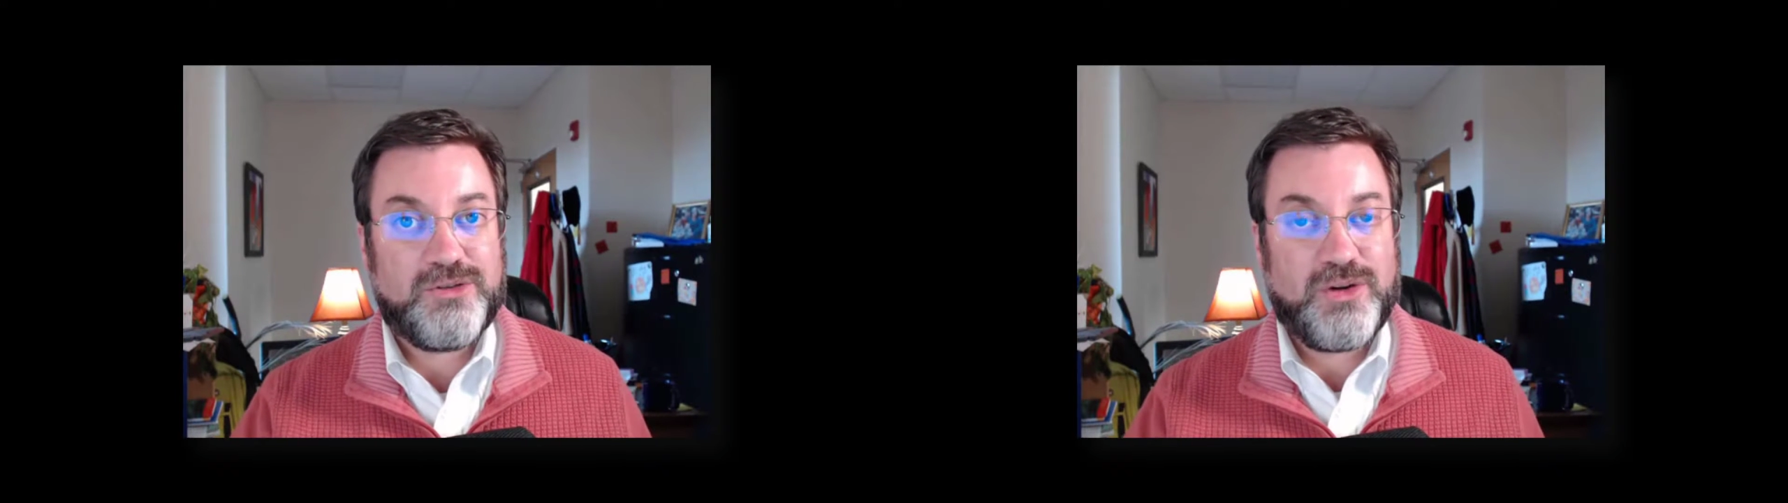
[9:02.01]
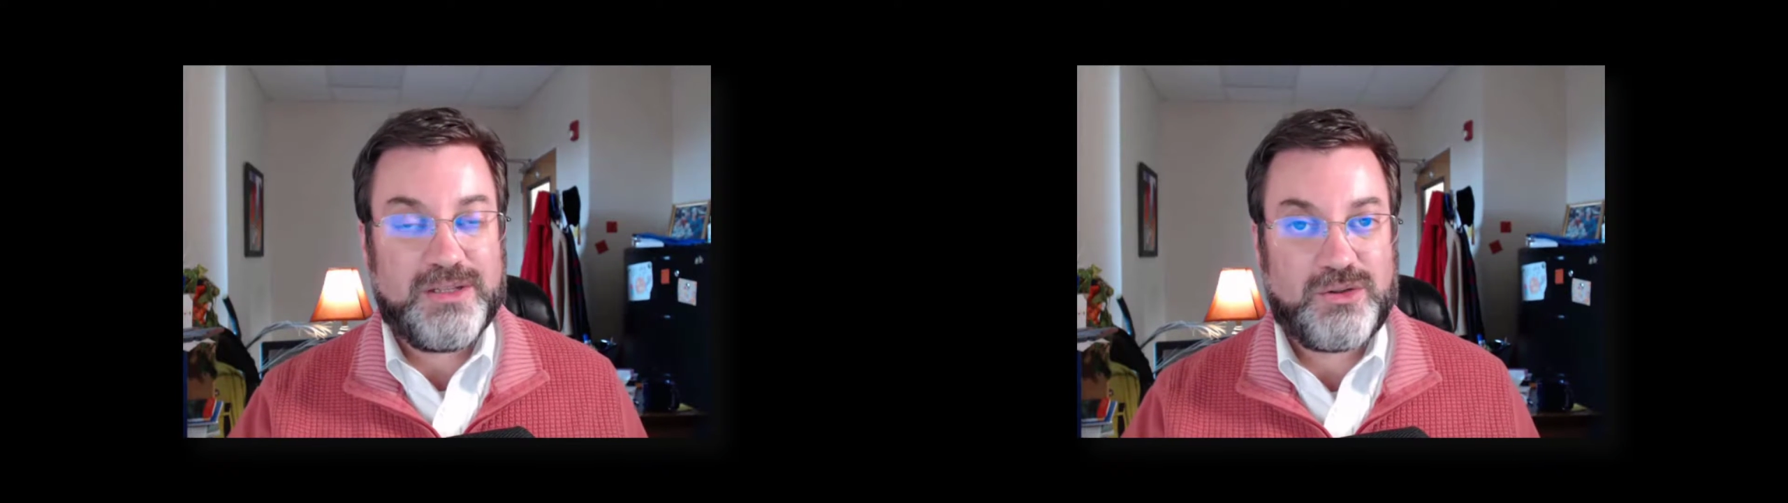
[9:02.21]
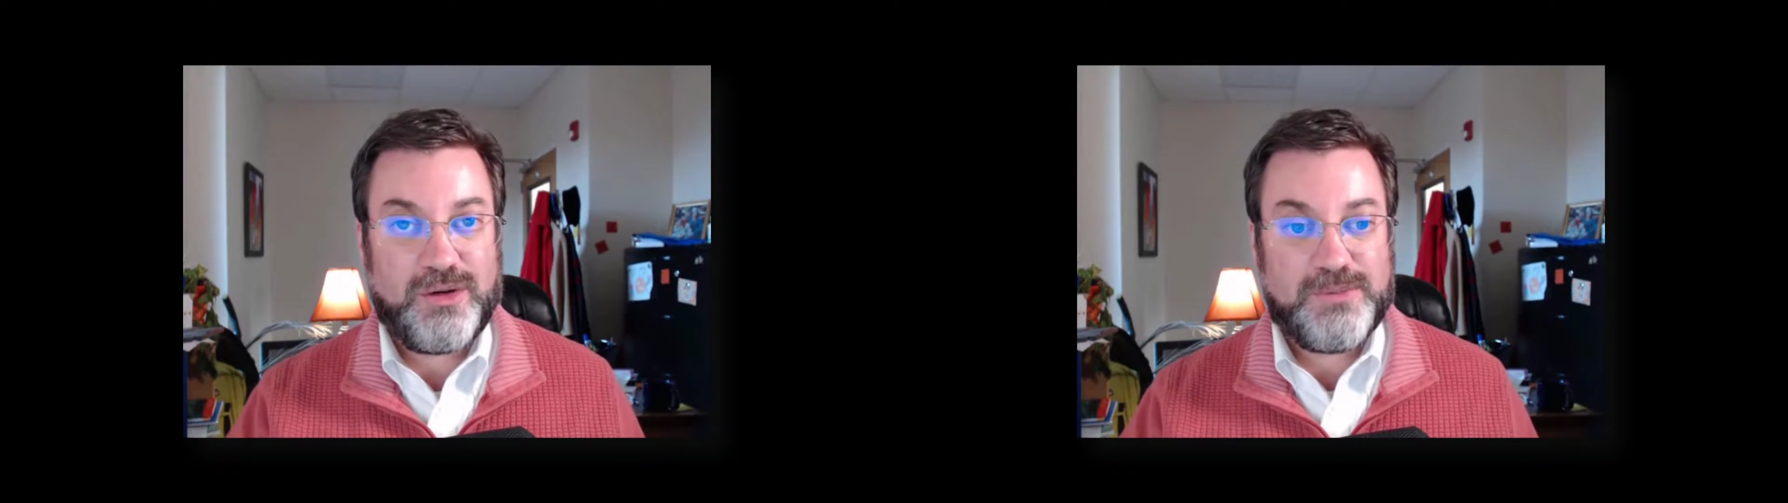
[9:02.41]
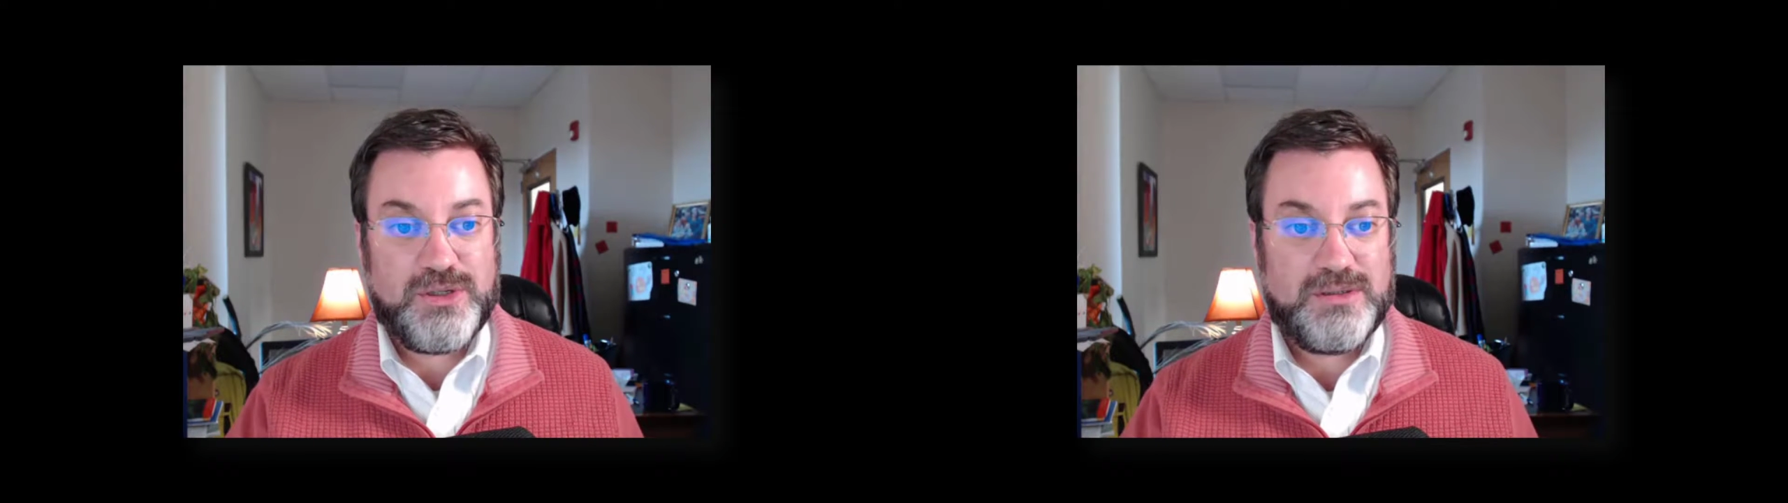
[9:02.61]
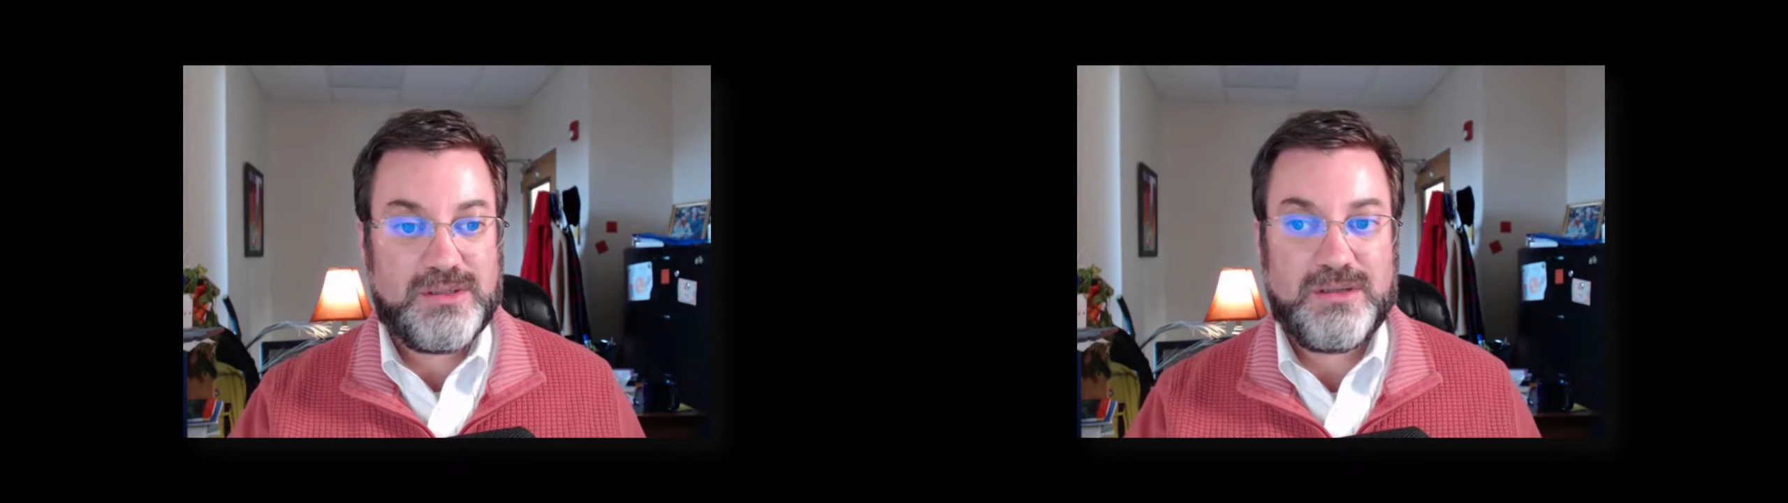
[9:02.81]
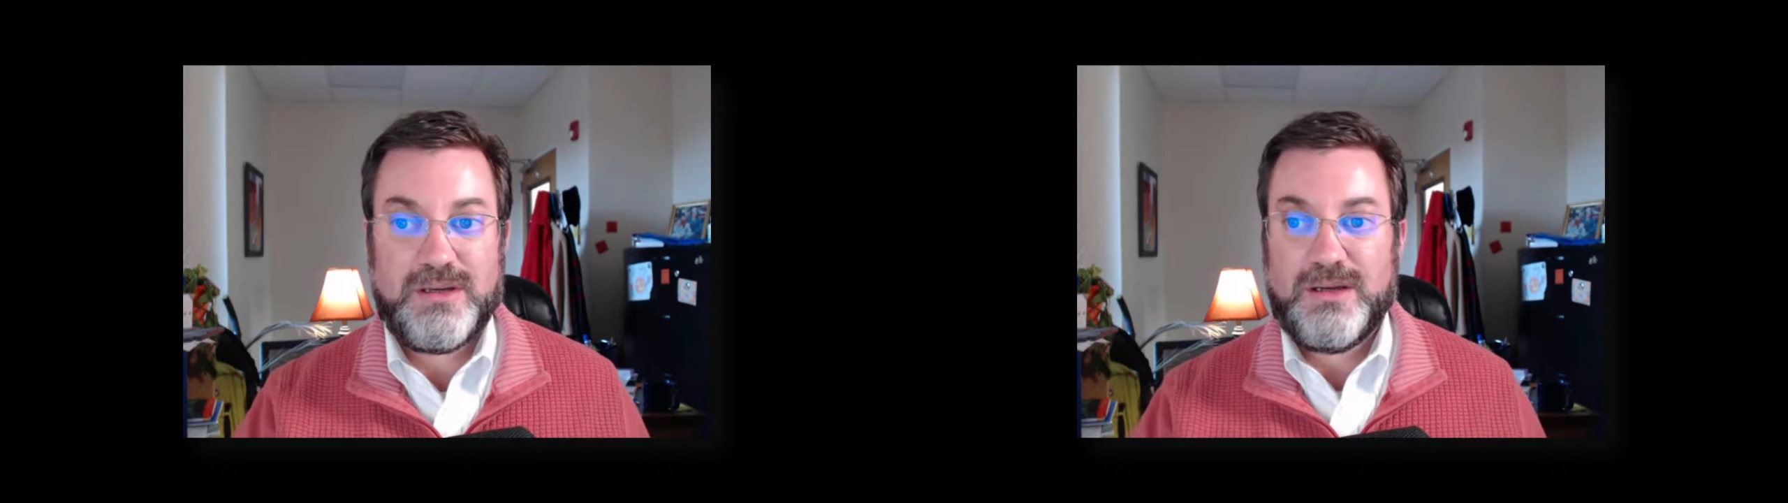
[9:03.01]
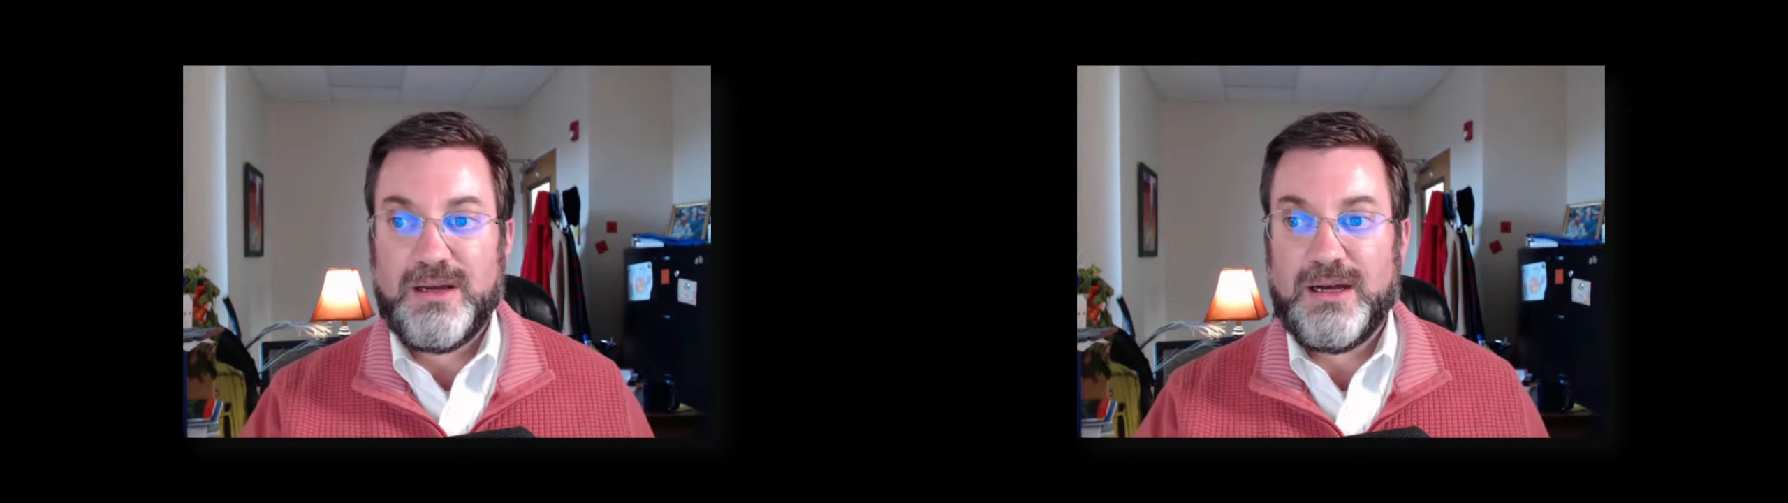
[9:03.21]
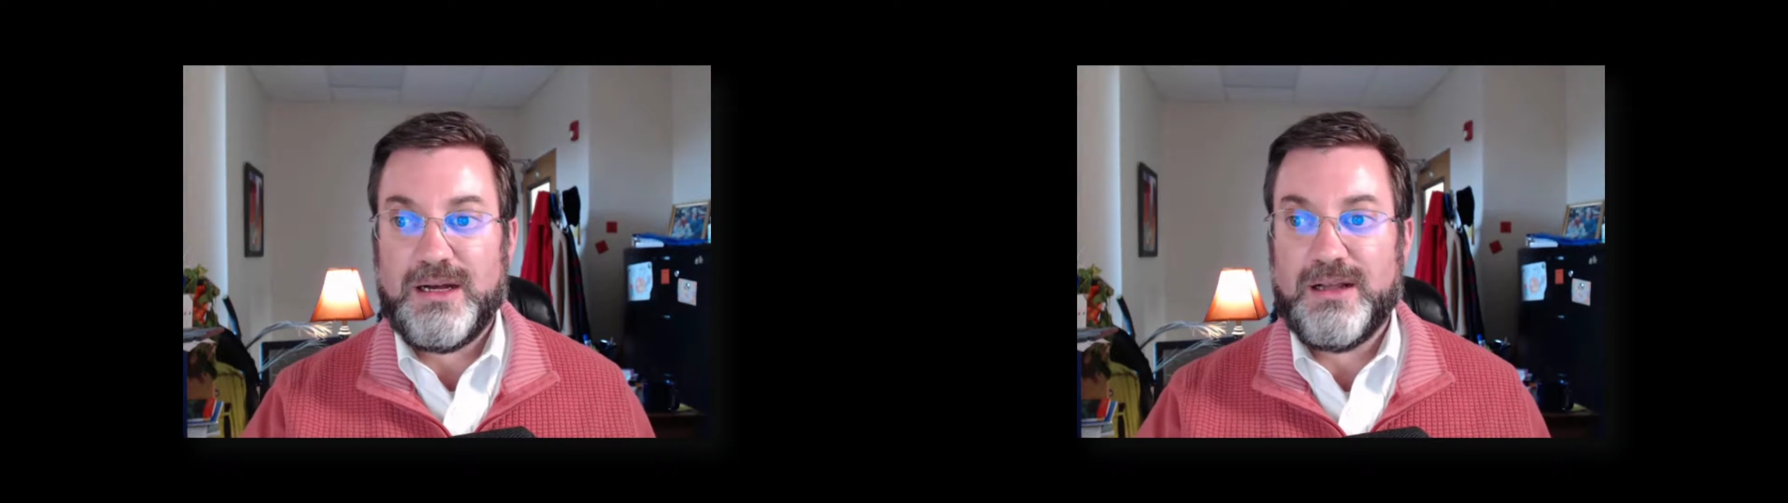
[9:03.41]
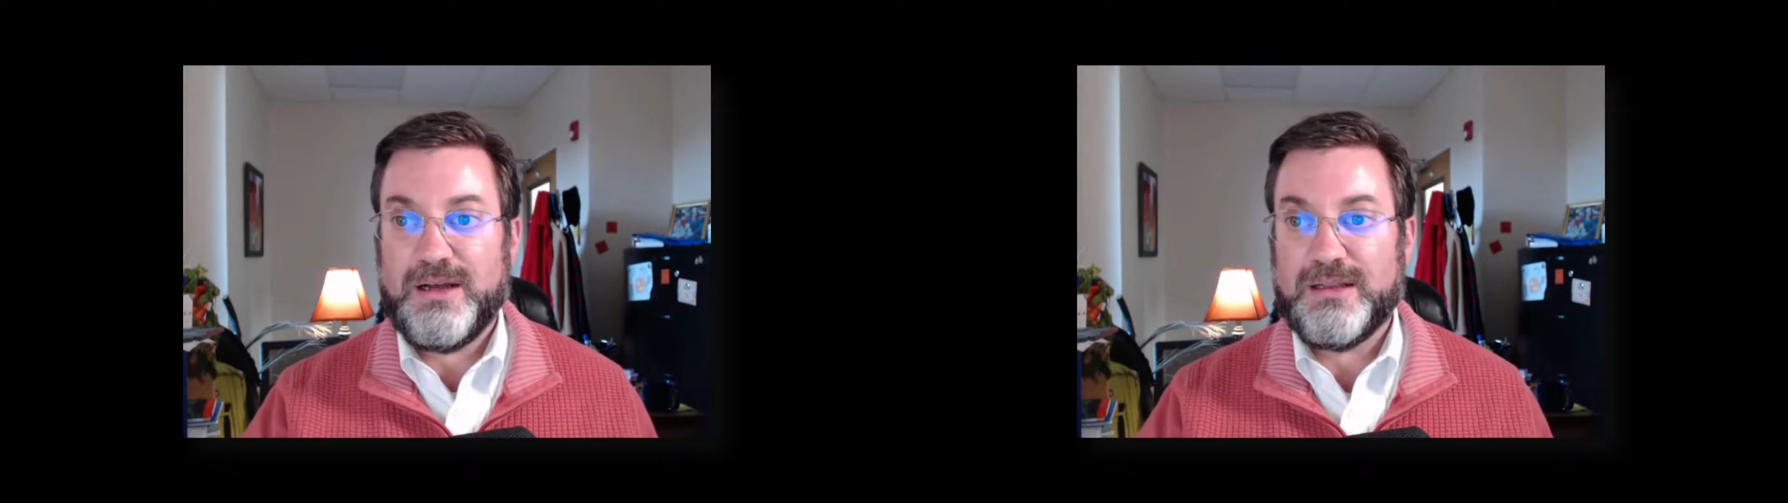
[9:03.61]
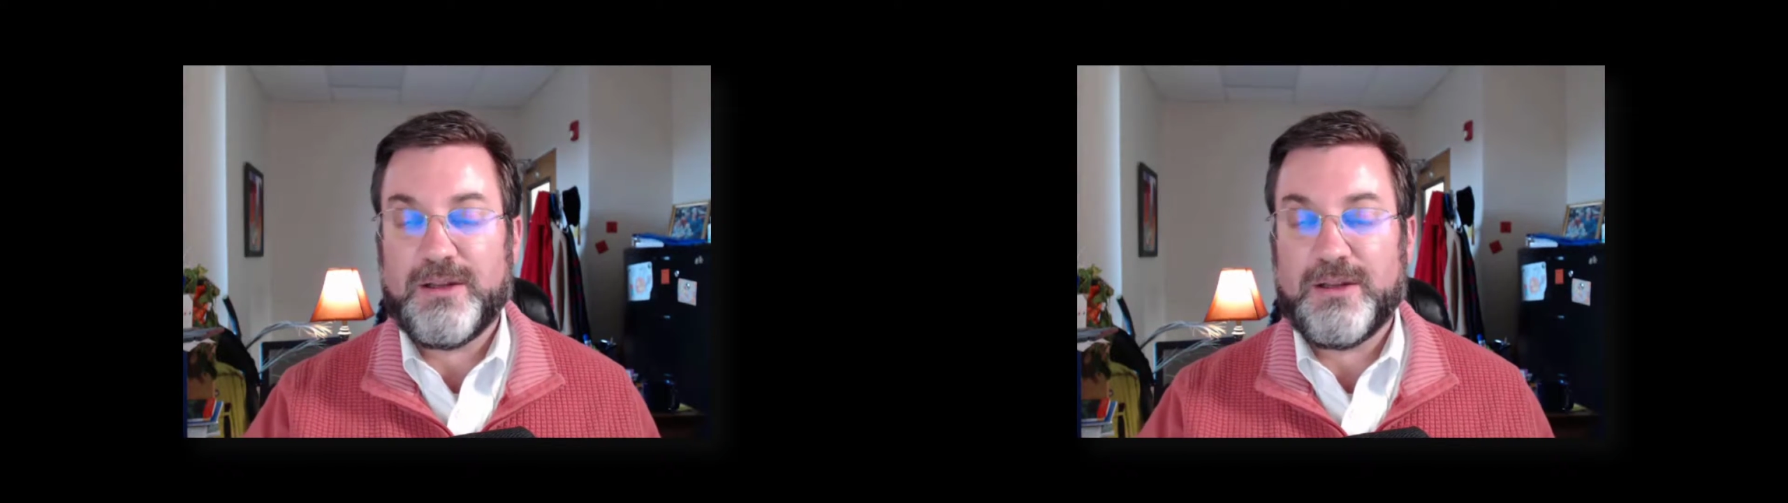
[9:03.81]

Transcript: transcriptions, uh, a